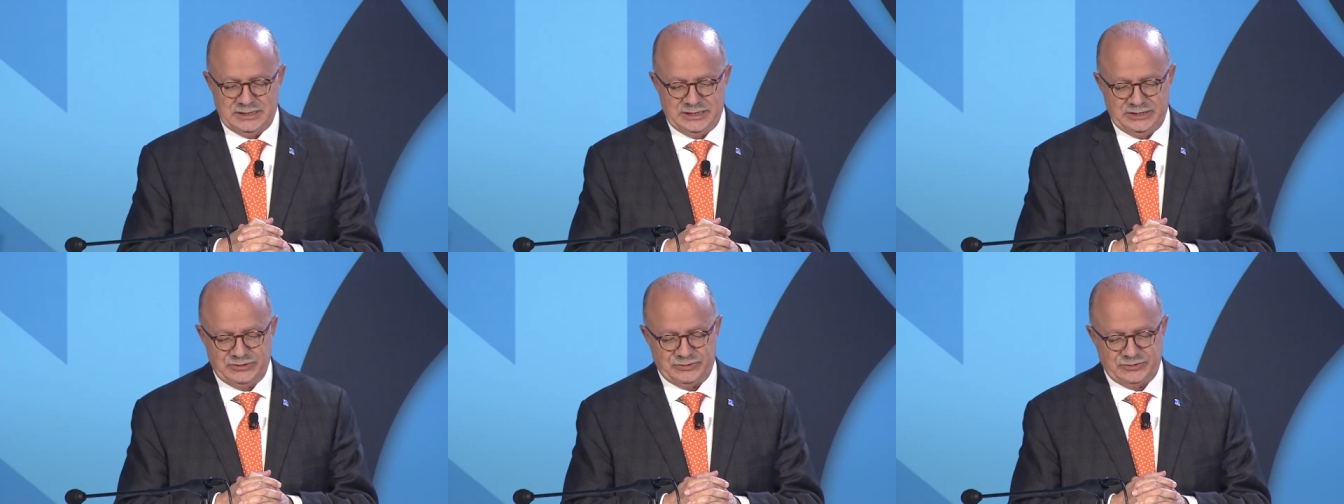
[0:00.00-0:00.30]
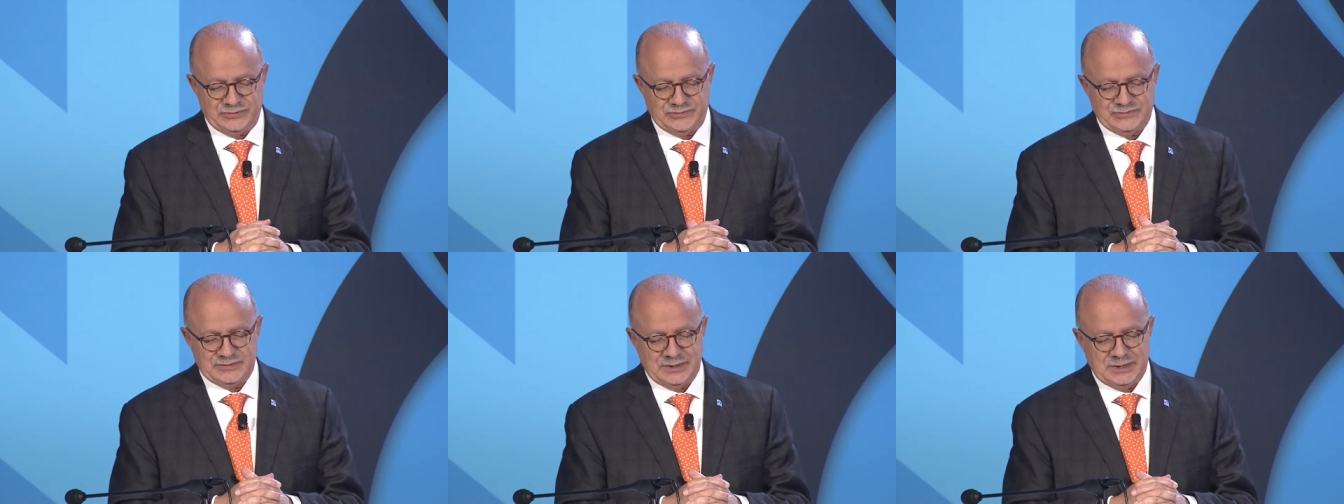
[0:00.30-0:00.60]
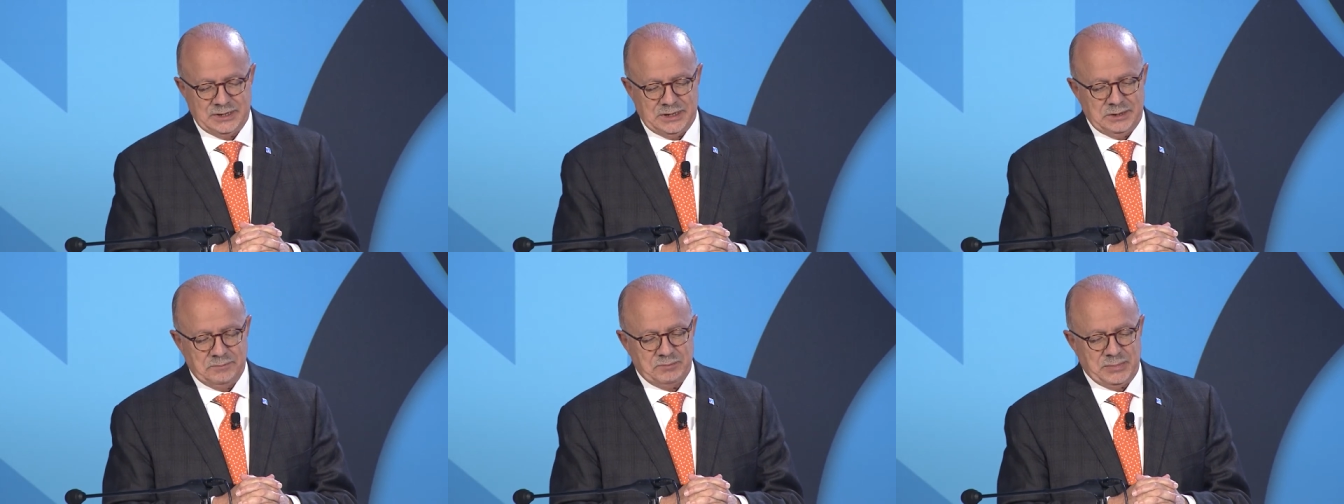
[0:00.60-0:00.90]
leaders
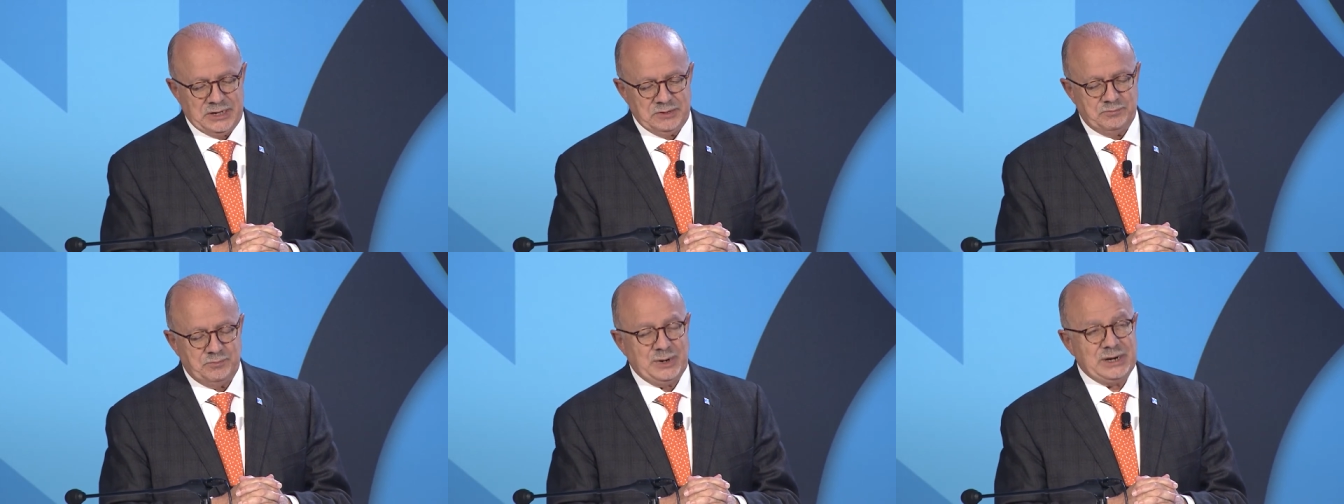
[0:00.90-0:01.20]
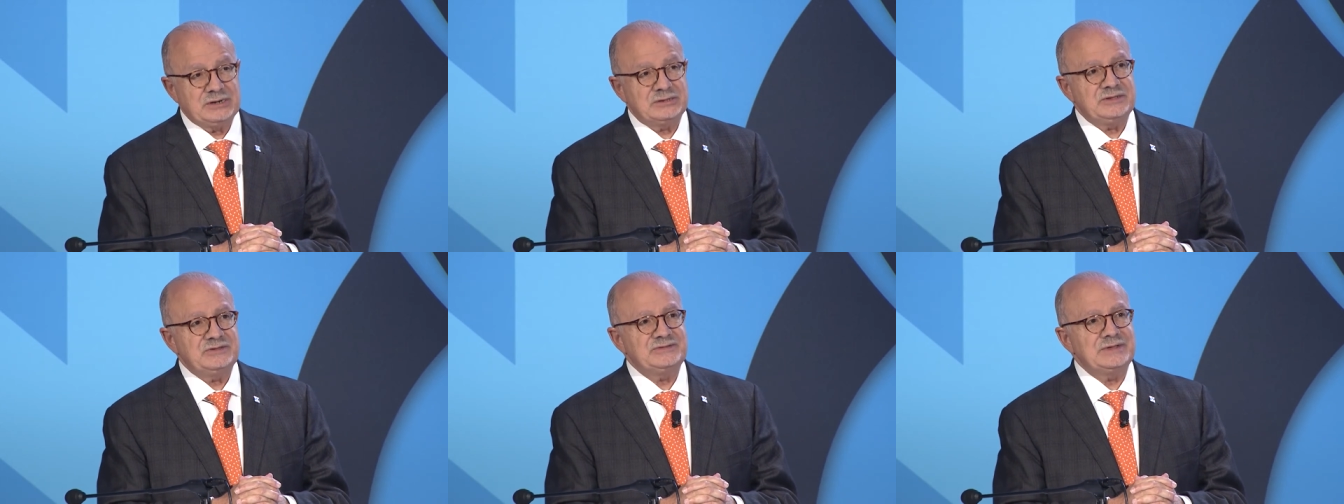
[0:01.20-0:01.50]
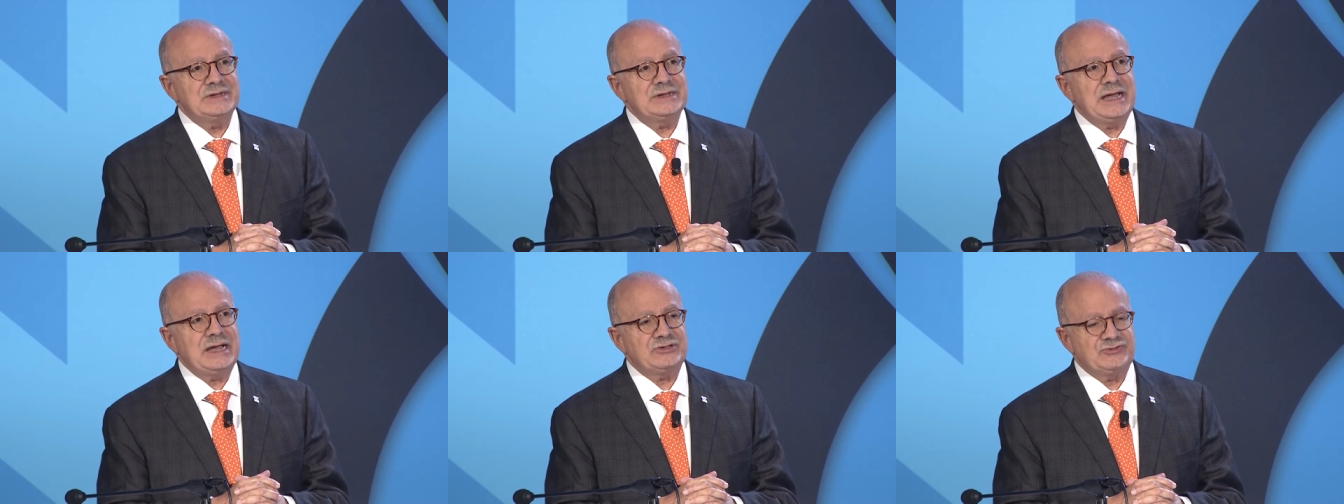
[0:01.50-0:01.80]

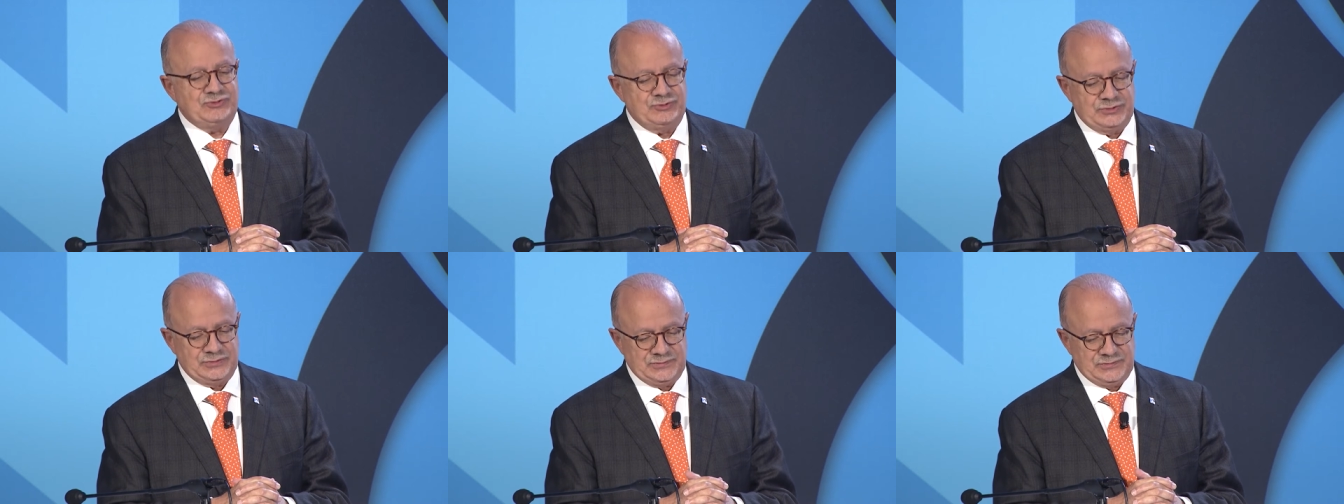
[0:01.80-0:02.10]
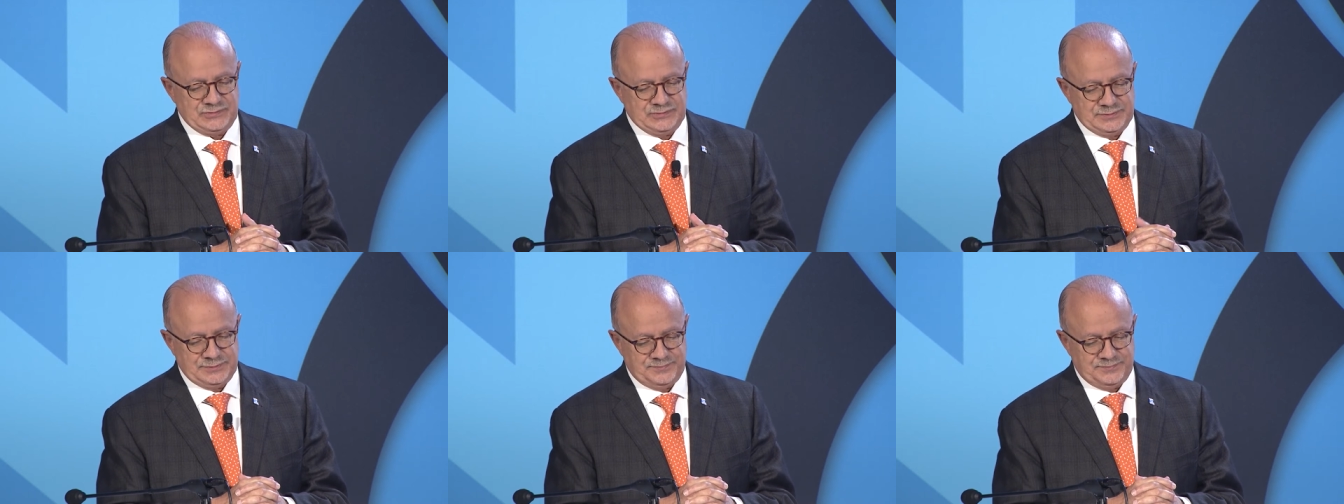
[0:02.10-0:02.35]
bipartisan actions